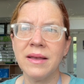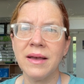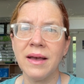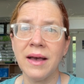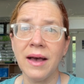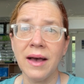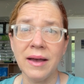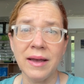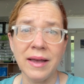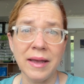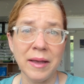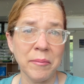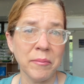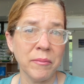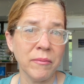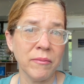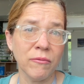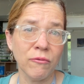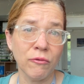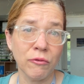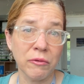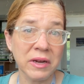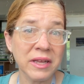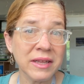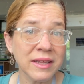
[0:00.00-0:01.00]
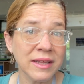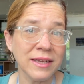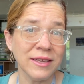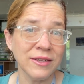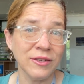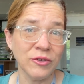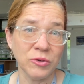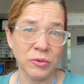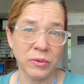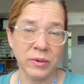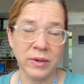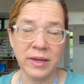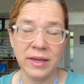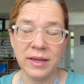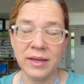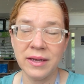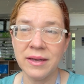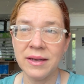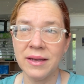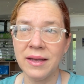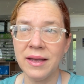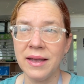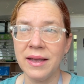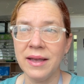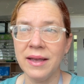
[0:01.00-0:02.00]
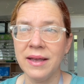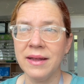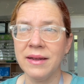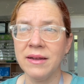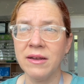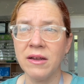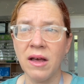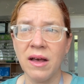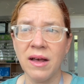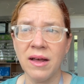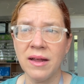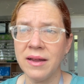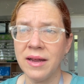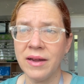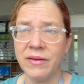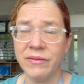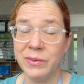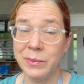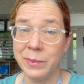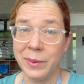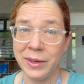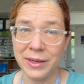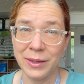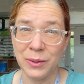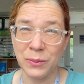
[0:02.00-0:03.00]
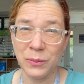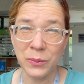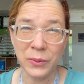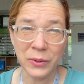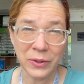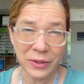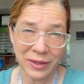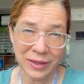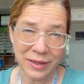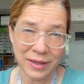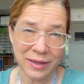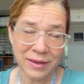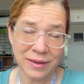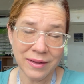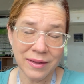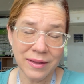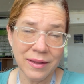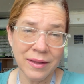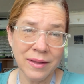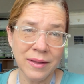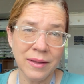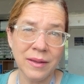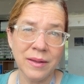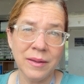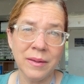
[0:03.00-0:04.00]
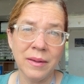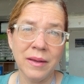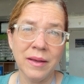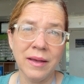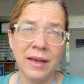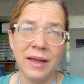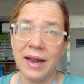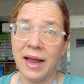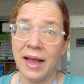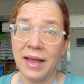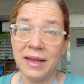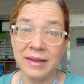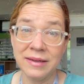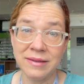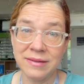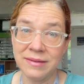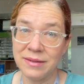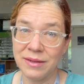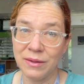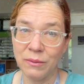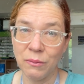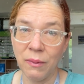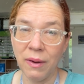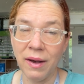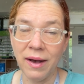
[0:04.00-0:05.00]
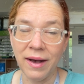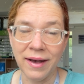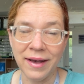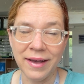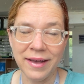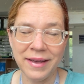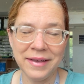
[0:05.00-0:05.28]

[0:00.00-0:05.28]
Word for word: I am really enjoying, and not everybody would, and I can see why.